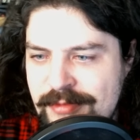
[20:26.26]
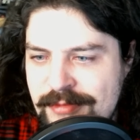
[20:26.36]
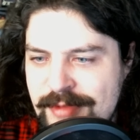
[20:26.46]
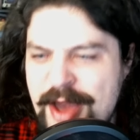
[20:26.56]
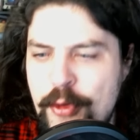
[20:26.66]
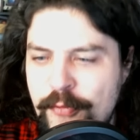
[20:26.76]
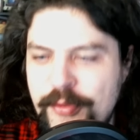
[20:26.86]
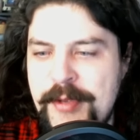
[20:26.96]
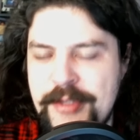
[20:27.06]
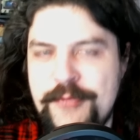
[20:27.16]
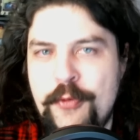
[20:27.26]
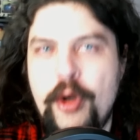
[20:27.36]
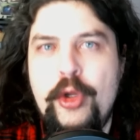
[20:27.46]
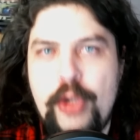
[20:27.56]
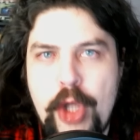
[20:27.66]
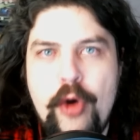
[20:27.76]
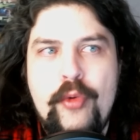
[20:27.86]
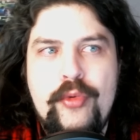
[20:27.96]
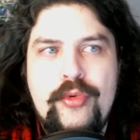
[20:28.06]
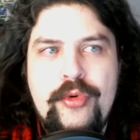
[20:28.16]
I don't know if the PS4
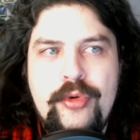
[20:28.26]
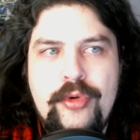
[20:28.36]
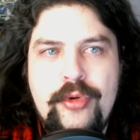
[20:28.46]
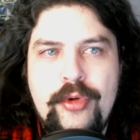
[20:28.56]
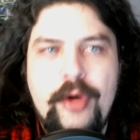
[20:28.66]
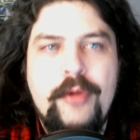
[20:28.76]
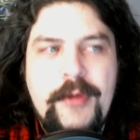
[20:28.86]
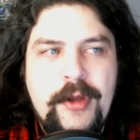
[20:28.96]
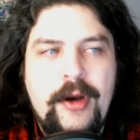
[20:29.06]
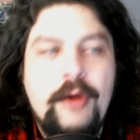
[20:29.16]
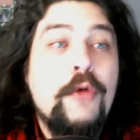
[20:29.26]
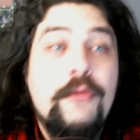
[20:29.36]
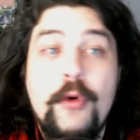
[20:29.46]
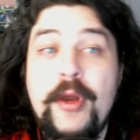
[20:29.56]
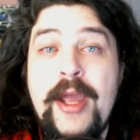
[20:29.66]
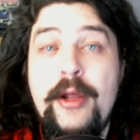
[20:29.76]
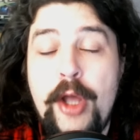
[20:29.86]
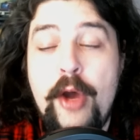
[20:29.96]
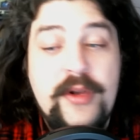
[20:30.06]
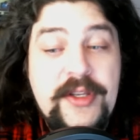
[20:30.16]
alone, or I don't know if 4K
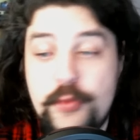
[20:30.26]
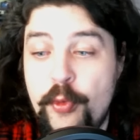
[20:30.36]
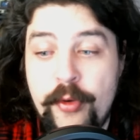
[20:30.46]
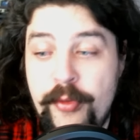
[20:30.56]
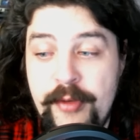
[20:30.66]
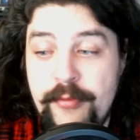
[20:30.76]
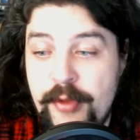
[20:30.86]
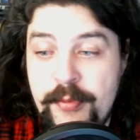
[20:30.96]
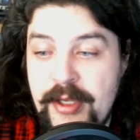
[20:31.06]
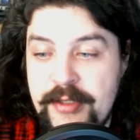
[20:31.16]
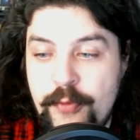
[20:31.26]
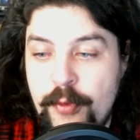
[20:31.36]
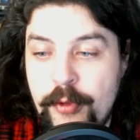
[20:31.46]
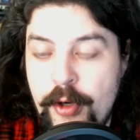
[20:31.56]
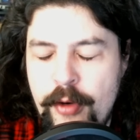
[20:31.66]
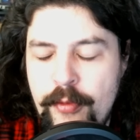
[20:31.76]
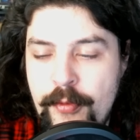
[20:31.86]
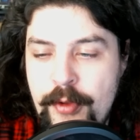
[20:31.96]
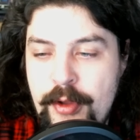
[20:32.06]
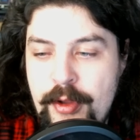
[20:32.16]
alone is worth it for the PS4 Pro.
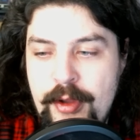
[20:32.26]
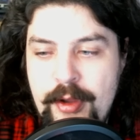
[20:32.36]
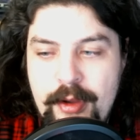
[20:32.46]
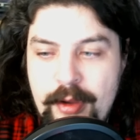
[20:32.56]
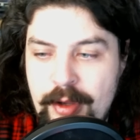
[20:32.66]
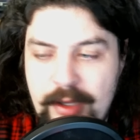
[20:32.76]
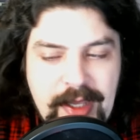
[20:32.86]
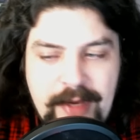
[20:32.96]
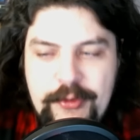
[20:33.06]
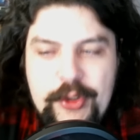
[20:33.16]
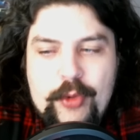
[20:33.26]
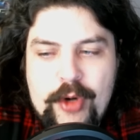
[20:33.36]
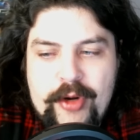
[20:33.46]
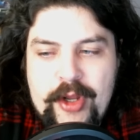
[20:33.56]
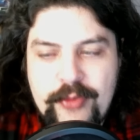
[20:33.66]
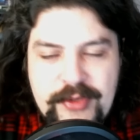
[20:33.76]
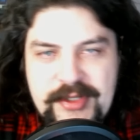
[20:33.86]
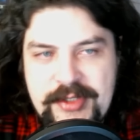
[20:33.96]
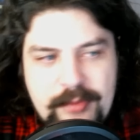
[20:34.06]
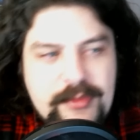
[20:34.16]
Again, if you don't already own the
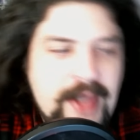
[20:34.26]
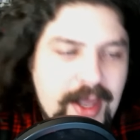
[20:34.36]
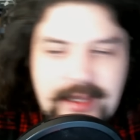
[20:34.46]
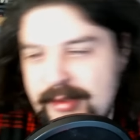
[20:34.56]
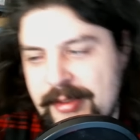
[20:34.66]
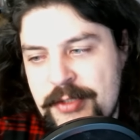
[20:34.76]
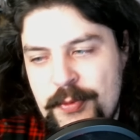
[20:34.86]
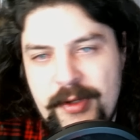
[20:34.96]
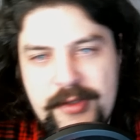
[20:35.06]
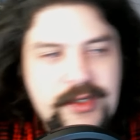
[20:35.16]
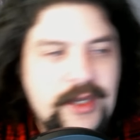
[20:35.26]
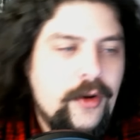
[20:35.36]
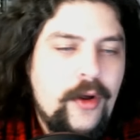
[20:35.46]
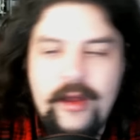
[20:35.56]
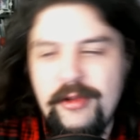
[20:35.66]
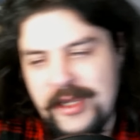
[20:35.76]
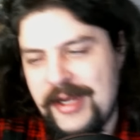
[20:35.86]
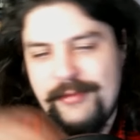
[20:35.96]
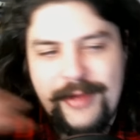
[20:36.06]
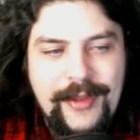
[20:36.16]
system, yeah, get this one because you get
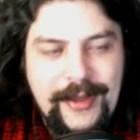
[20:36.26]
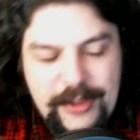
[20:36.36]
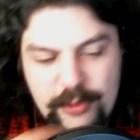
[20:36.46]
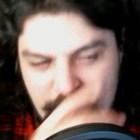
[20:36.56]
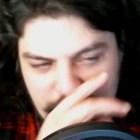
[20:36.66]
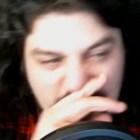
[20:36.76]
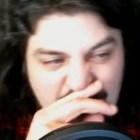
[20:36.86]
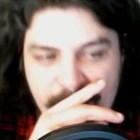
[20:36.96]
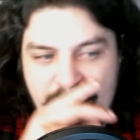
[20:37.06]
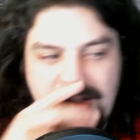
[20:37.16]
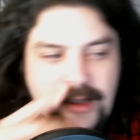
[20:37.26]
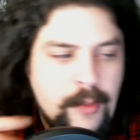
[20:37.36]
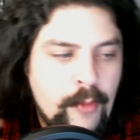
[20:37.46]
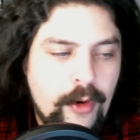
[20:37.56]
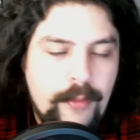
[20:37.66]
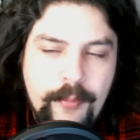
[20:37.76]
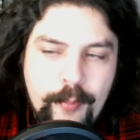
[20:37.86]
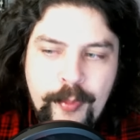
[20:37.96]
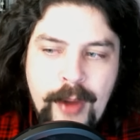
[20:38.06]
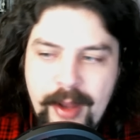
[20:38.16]
everything and you don't have to worry about it anymore.
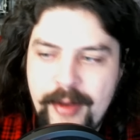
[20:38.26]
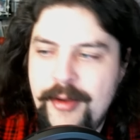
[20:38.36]
But